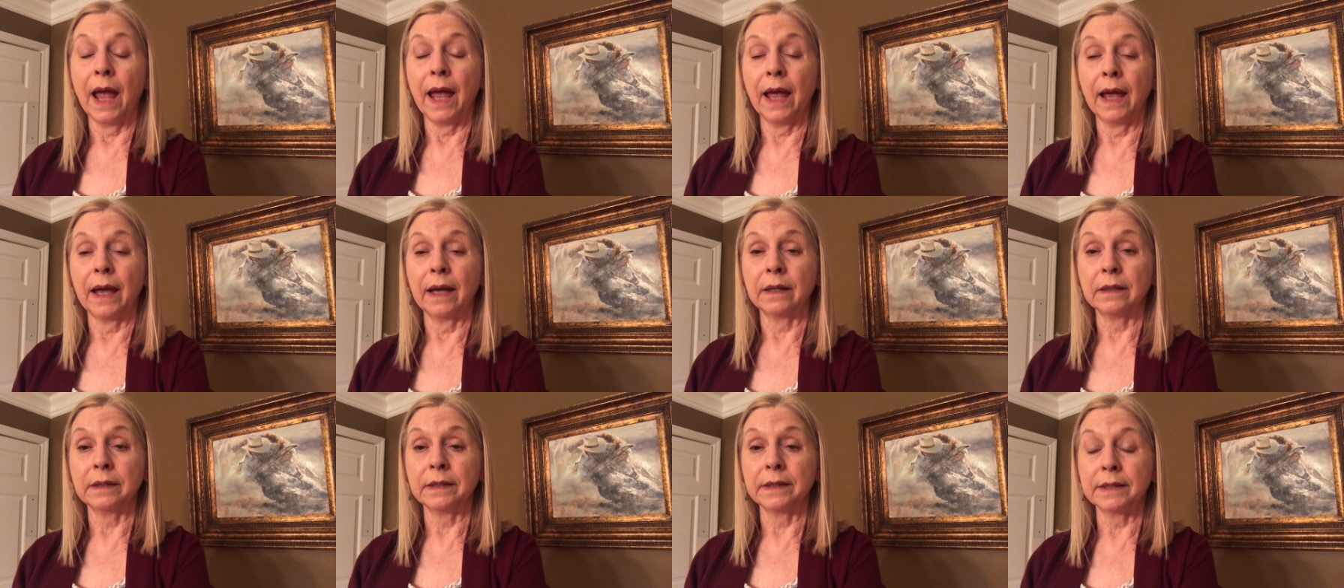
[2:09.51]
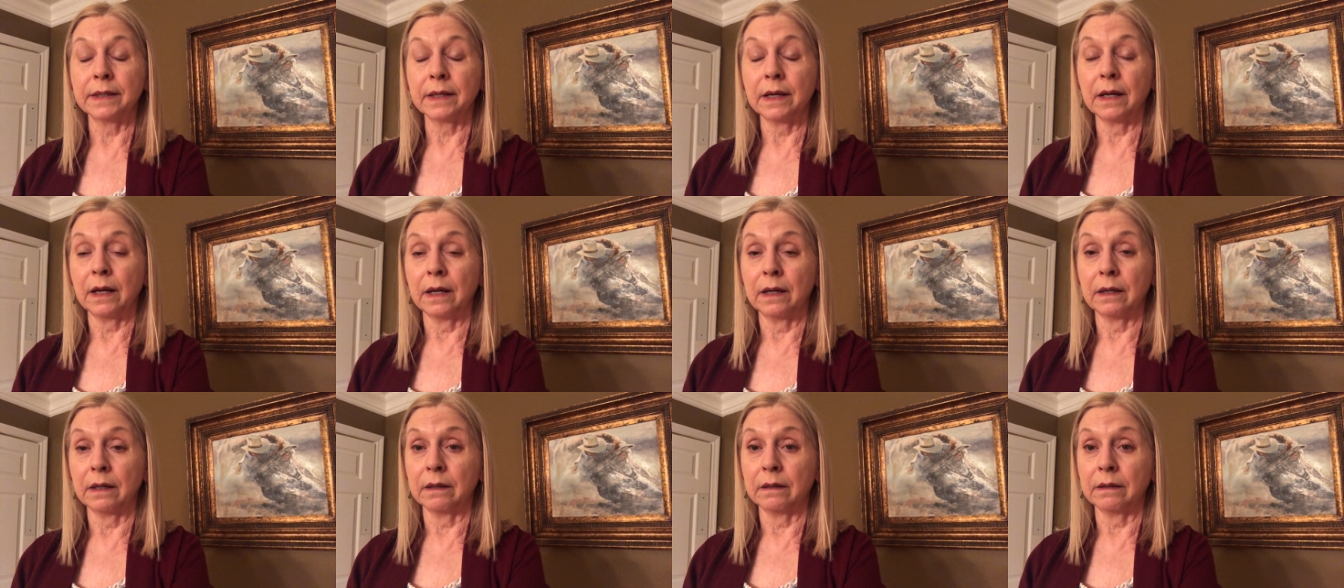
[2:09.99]
and
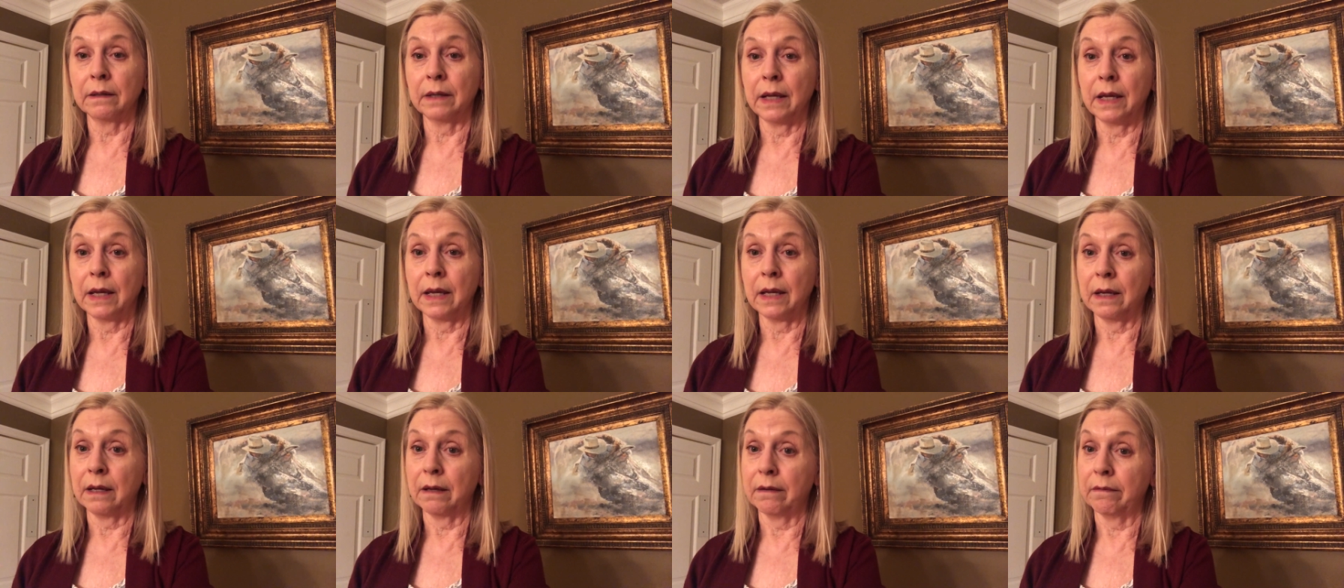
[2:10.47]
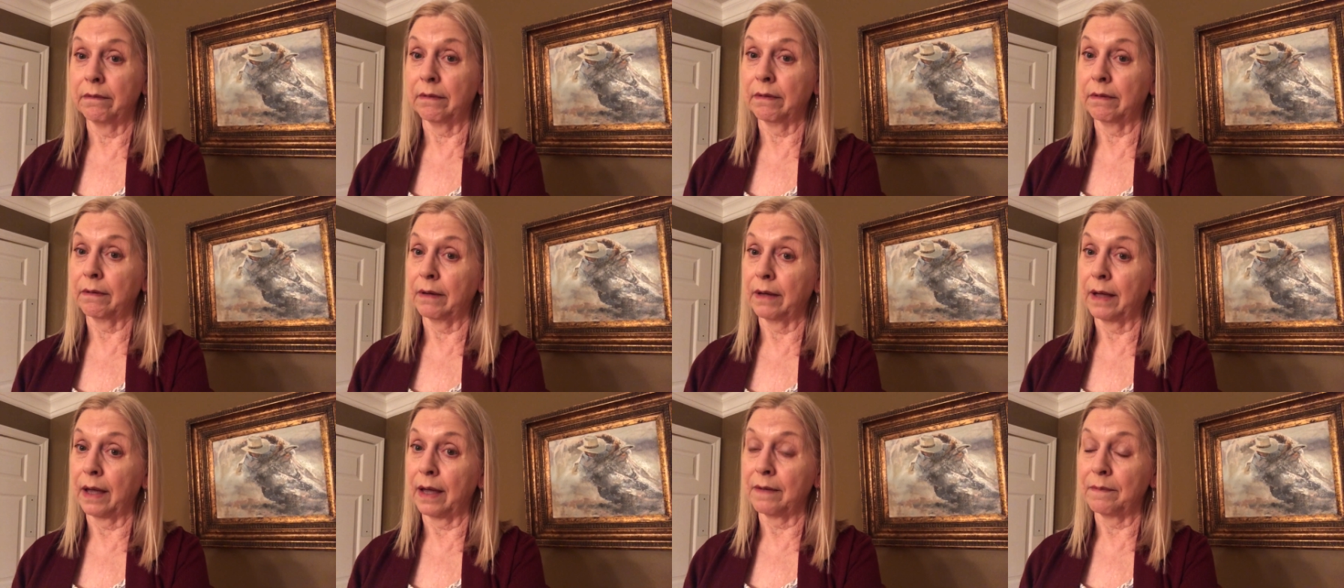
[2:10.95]
uh, he
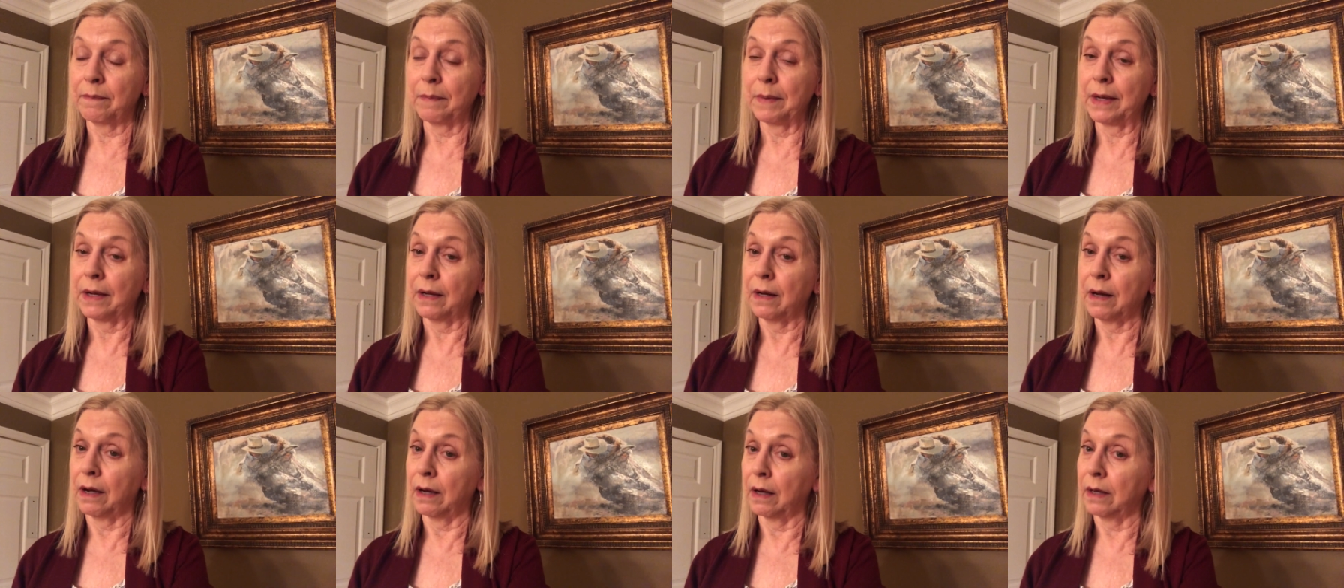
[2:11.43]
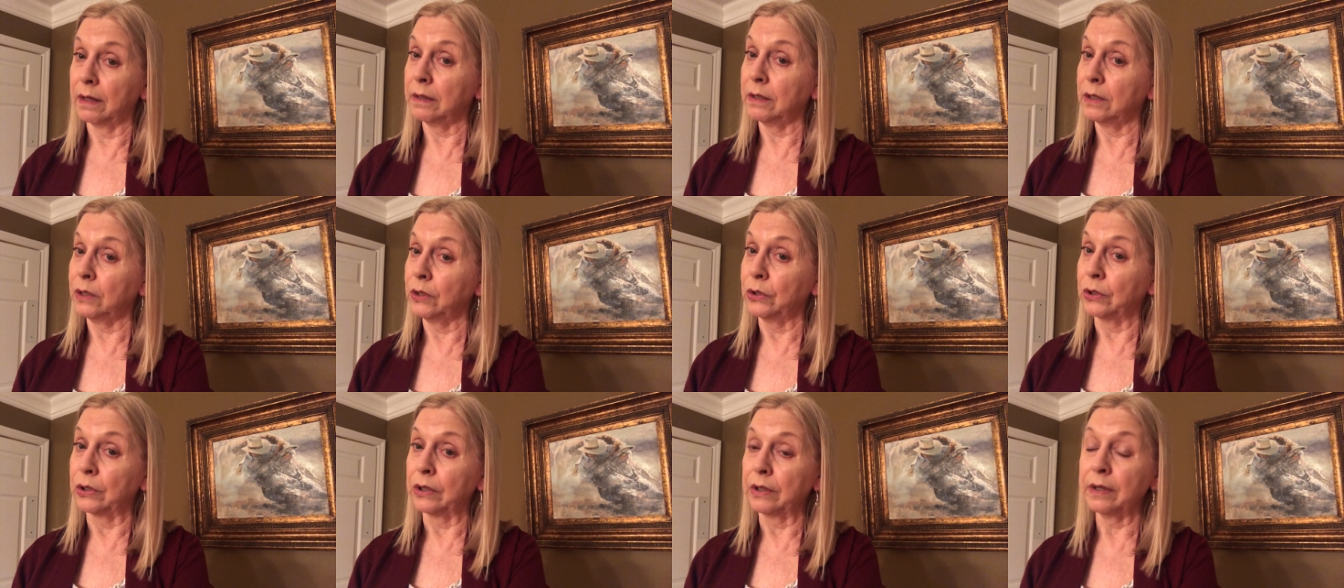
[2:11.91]
gave me an odd
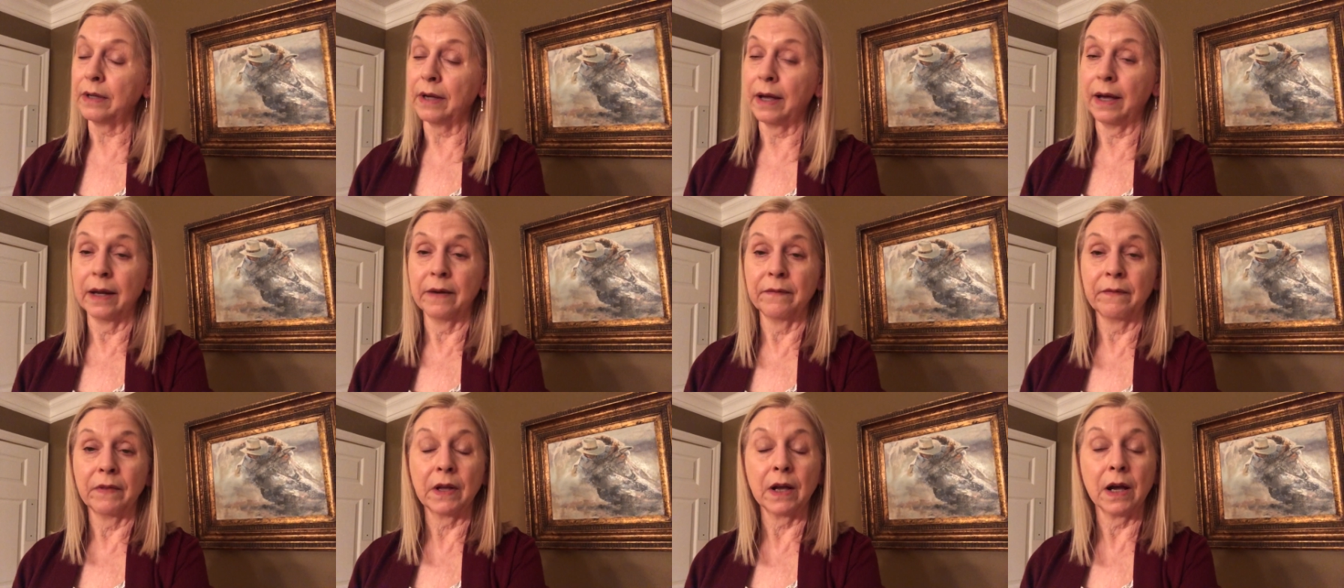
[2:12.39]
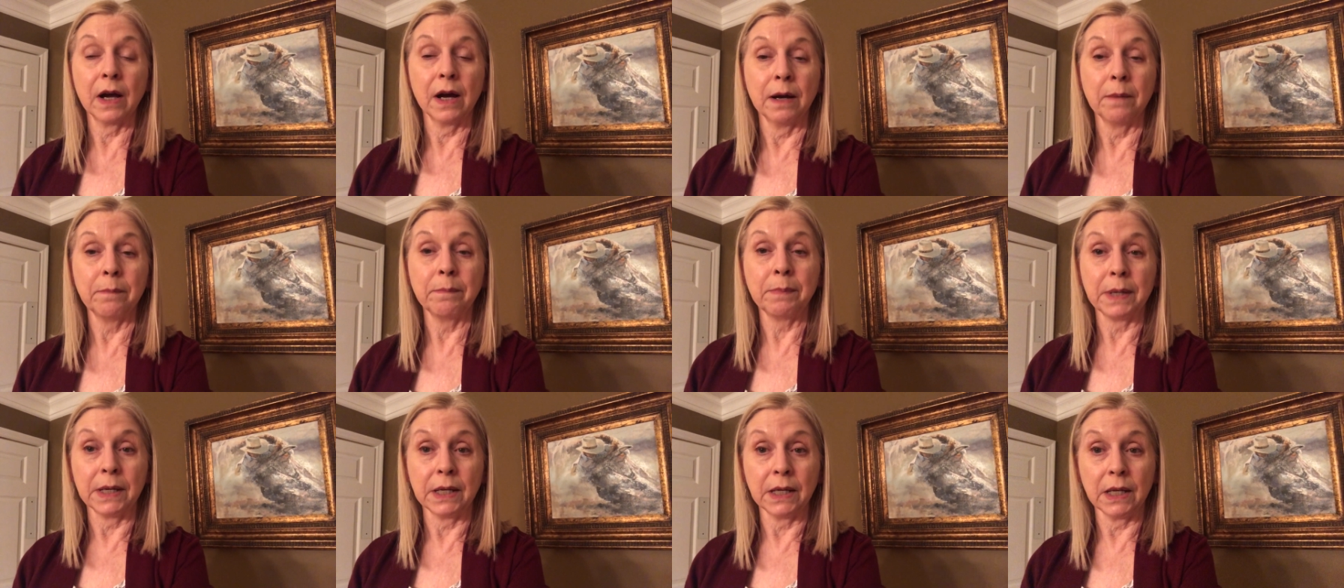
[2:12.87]
look, kind of the
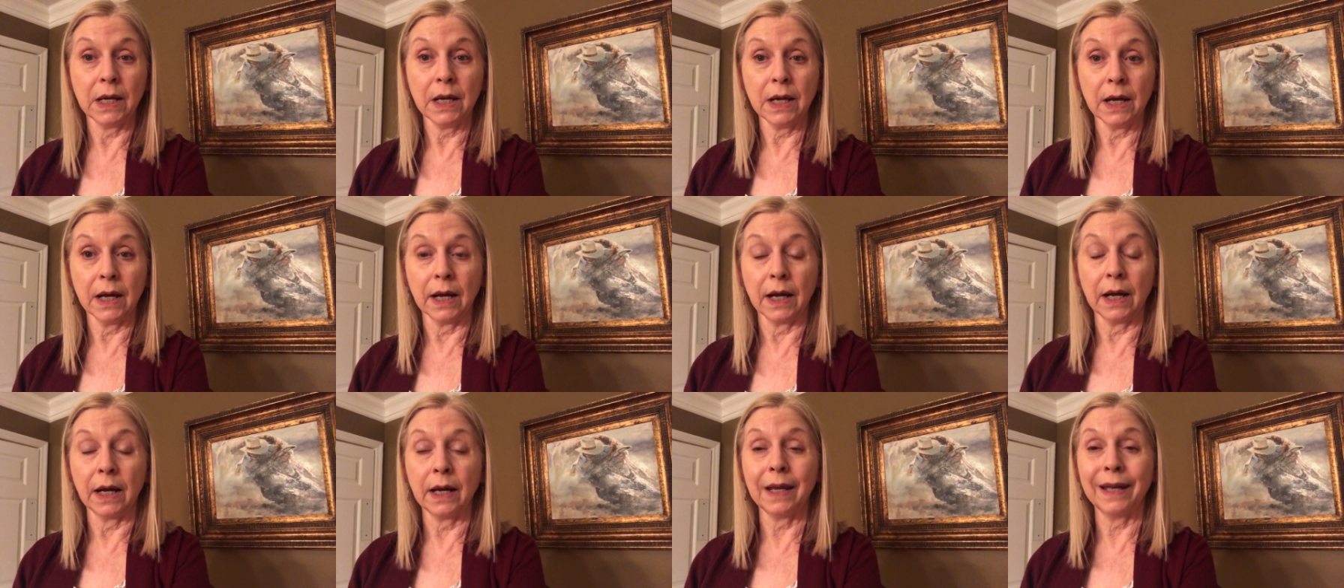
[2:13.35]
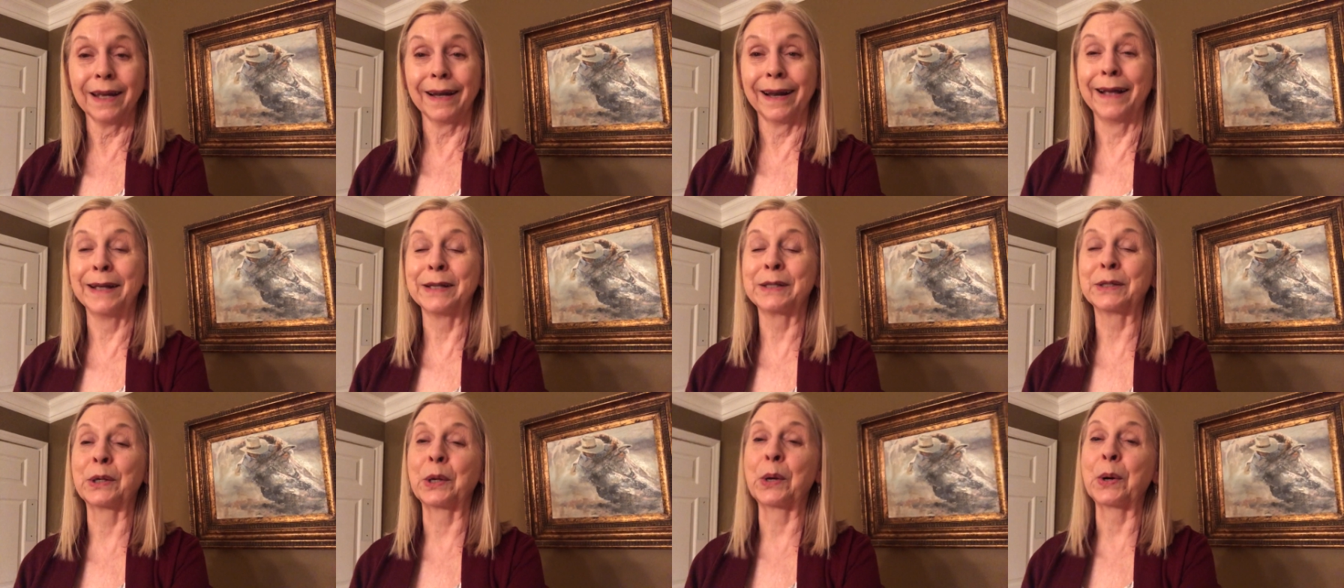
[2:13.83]
cop beady eye, and
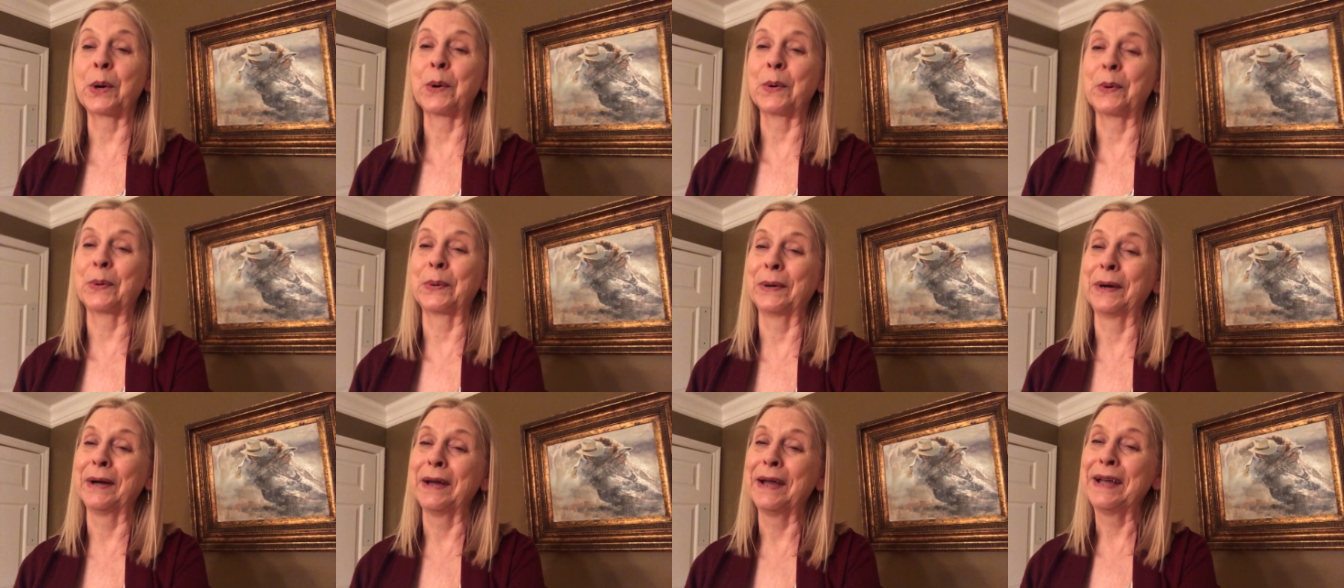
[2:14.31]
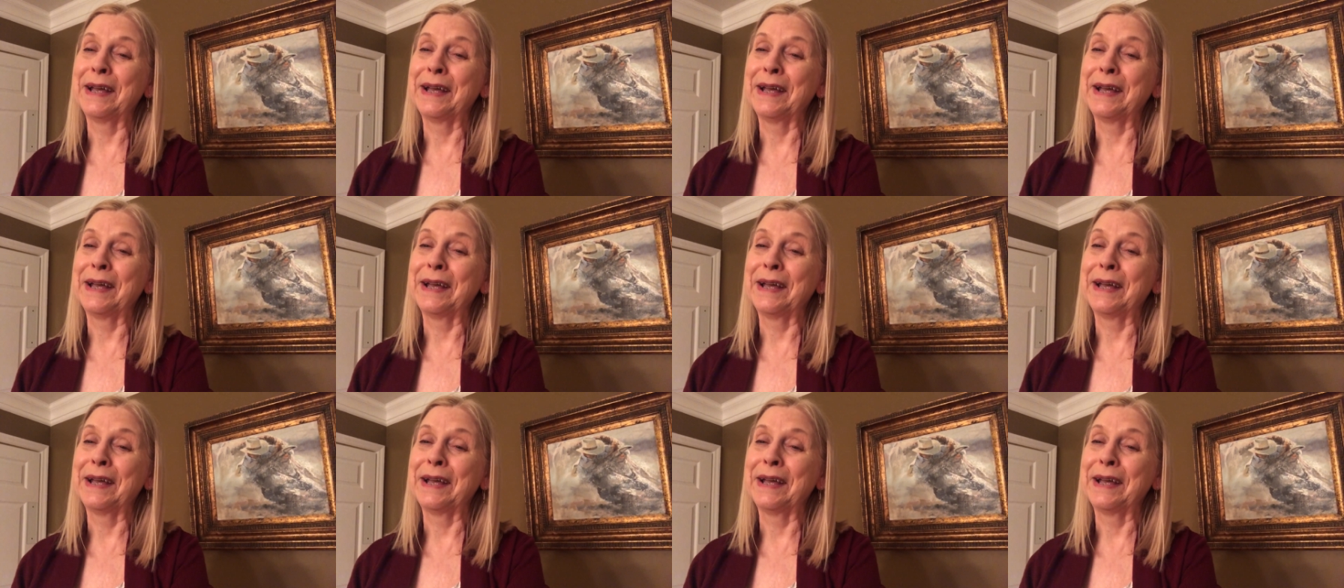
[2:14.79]
I said, "Oh,